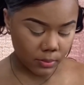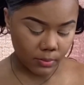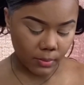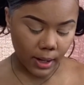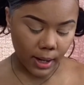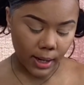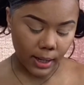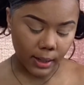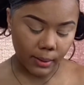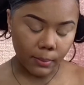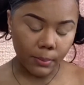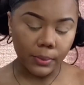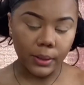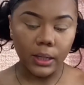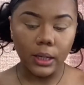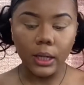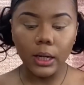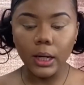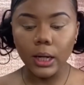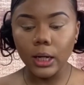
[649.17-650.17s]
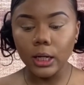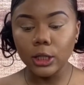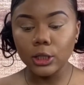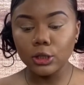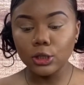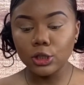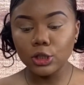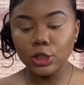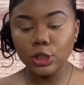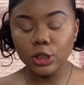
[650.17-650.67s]
my
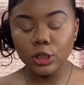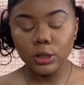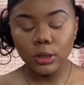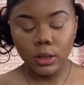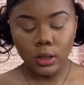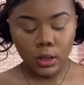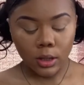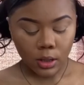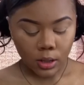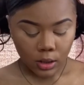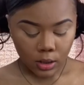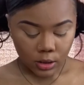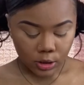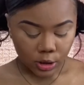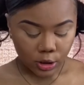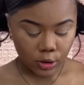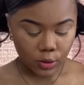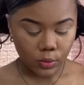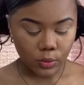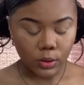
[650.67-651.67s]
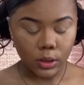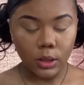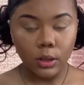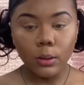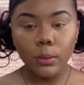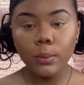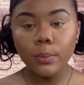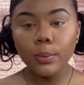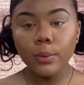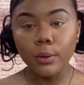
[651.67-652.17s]
BH Studio
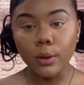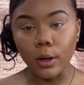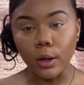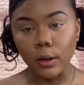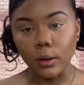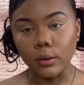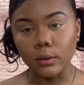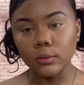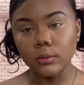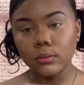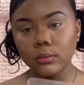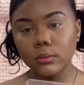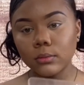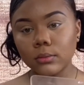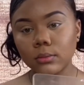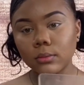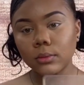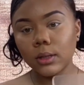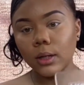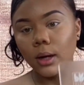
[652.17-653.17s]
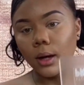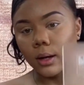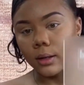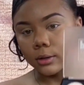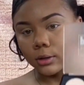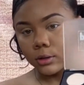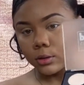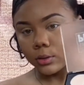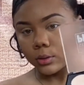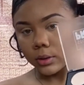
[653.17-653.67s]
Pro
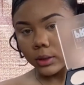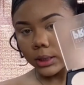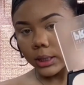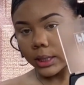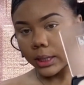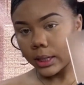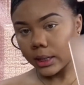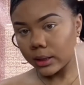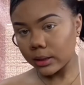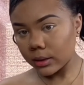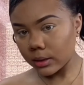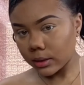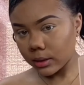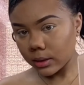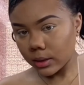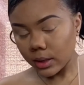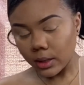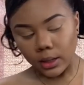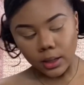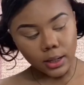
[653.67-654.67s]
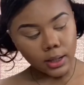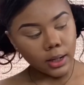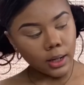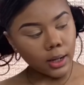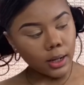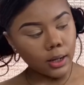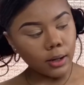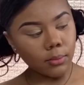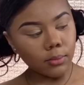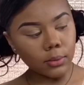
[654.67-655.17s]
contour kit,
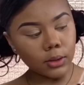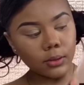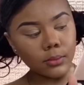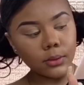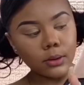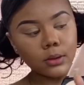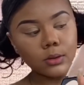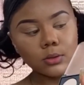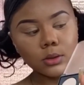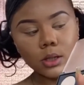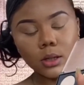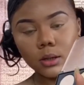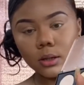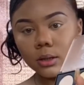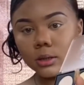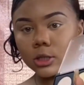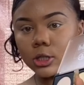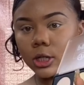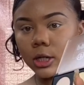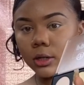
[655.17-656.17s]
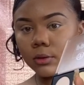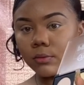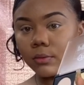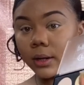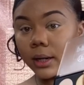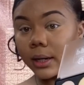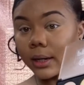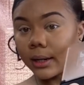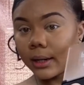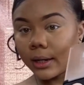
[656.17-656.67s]
and I'm gonna be using this shade
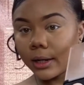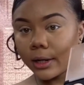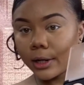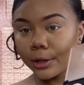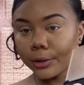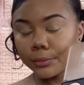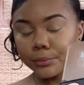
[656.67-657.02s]
right here.